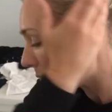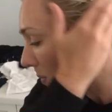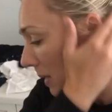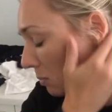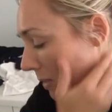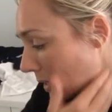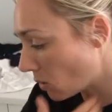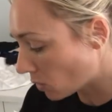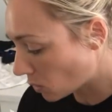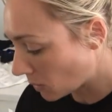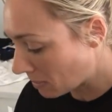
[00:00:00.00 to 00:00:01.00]
for when we're
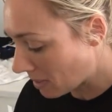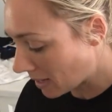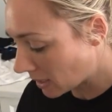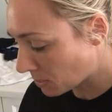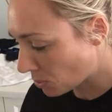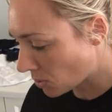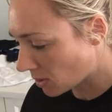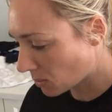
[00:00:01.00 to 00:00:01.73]
not doing Marley Spoon.